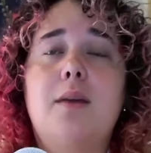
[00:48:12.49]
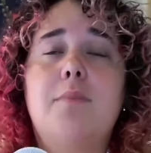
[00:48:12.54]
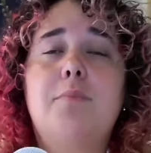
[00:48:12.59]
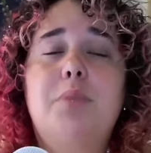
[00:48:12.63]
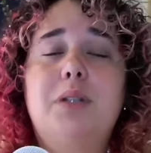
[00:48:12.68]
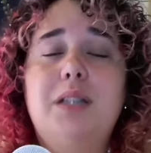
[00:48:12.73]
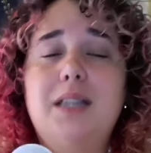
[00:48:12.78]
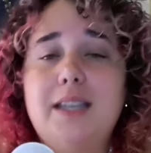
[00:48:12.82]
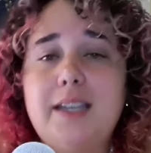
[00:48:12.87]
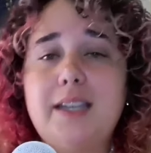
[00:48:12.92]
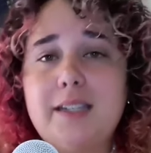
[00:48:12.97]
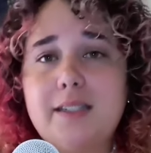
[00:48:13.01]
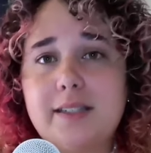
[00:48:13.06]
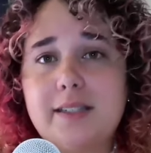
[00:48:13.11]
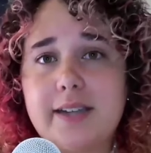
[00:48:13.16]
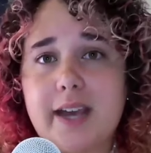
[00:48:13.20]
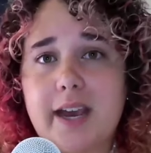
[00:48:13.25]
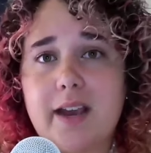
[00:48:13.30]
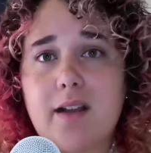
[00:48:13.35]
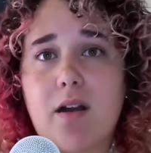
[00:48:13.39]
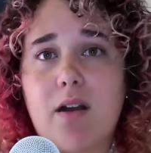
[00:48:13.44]
Please
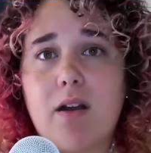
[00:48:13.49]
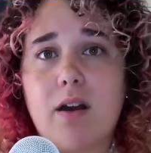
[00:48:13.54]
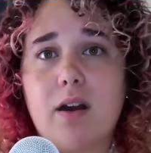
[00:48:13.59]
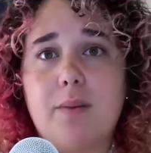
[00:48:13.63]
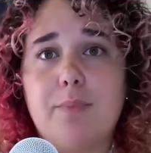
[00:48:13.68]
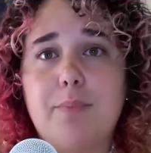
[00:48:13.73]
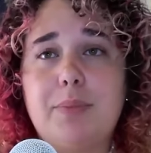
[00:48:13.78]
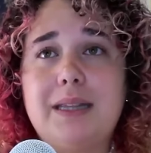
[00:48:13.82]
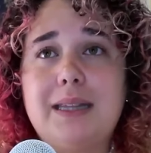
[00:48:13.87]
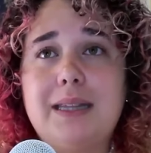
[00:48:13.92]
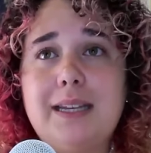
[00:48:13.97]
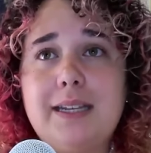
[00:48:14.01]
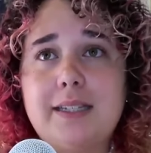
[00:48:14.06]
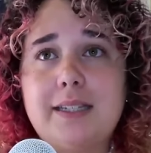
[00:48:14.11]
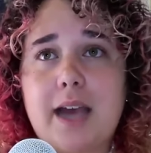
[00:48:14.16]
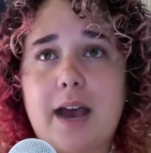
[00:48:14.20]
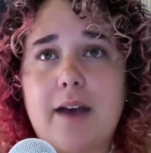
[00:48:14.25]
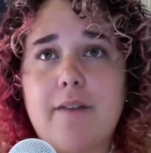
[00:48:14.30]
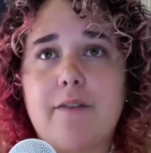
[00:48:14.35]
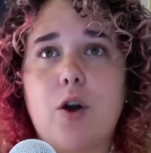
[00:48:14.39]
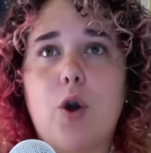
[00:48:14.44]
take heart. Please
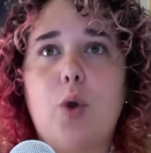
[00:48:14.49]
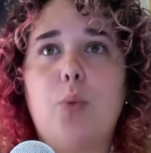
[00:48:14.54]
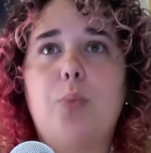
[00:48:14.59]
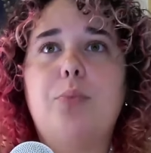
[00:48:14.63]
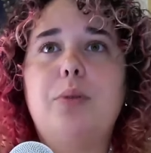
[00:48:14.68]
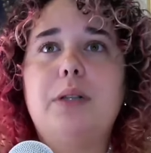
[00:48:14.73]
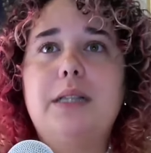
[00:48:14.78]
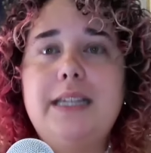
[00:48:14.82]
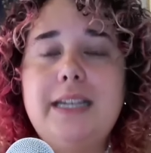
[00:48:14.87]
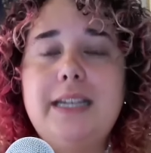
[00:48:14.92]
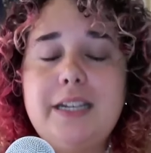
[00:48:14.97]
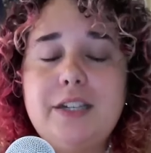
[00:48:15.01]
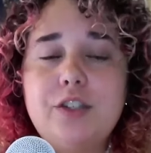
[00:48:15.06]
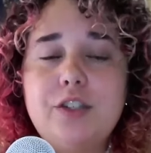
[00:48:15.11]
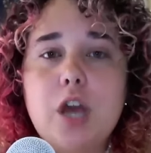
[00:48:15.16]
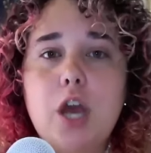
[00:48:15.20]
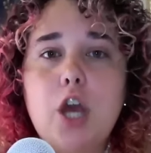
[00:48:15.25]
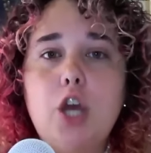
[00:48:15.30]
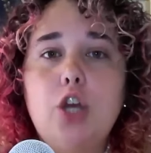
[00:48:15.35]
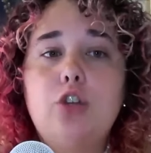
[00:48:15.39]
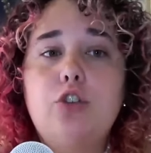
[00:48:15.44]
have hope. Please
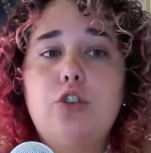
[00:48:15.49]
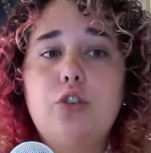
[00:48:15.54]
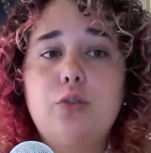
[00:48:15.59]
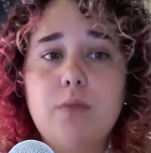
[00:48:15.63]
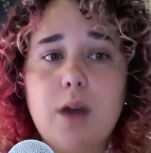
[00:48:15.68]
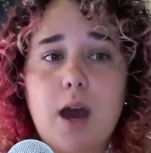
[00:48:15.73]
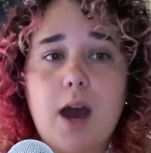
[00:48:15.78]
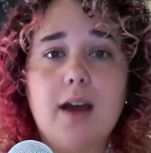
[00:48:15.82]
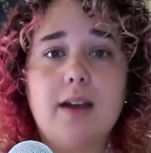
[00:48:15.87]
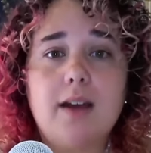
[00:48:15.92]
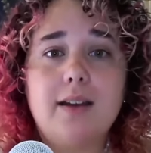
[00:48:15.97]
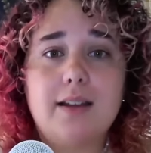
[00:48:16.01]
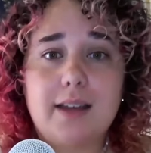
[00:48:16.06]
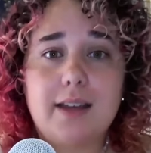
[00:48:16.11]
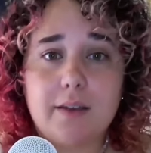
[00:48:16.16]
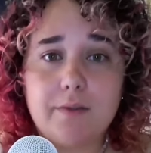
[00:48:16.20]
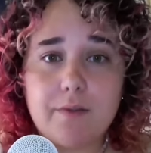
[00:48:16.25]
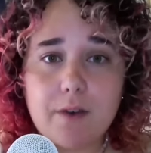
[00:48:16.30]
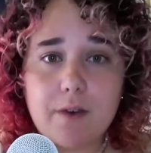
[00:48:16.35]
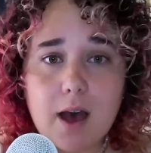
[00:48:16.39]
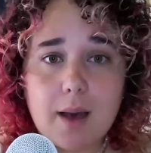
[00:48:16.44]
do not
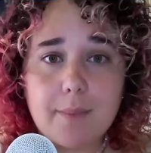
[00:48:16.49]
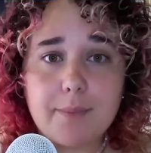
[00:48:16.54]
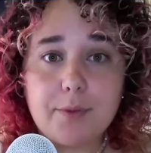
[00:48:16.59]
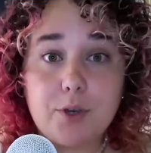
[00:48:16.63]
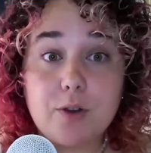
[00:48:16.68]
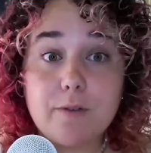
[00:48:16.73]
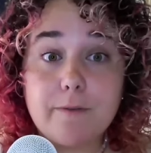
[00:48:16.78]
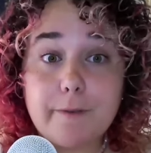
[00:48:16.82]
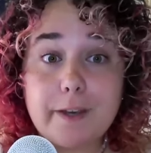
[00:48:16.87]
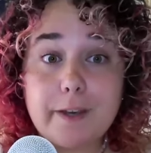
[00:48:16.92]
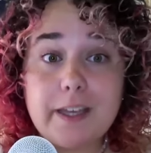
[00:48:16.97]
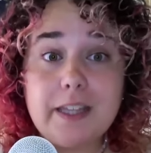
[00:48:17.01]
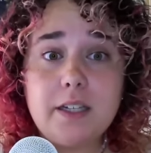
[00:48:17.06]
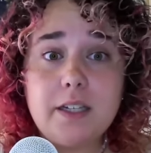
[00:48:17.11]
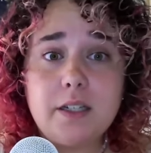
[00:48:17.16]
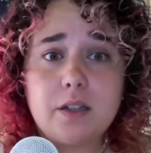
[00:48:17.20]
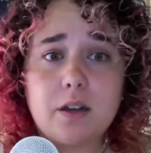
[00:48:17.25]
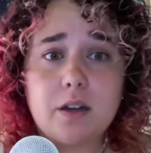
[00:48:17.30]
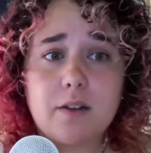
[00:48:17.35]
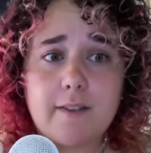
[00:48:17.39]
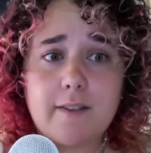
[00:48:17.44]
give up. Your
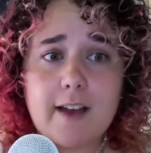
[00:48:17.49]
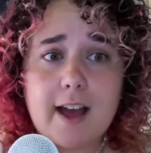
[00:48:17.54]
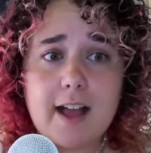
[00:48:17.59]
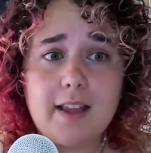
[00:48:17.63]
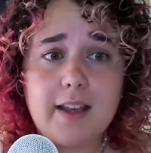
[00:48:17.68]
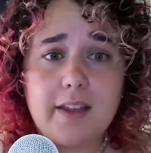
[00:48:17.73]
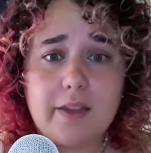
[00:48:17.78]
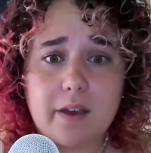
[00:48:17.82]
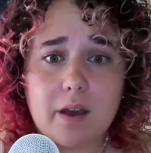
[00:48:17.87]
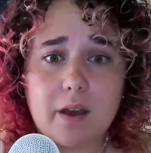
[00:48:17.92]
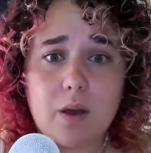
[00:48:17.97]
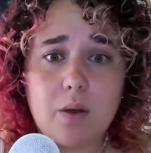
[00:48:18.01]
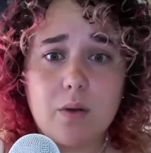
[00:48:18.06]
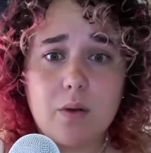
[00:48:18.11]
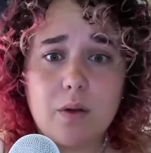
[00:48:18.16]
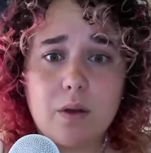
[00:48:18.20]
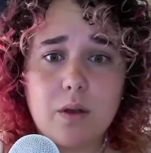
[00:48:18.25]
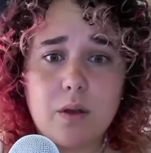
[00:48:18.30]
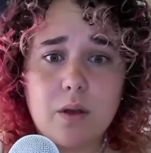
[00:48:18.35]
feelings are valid, though.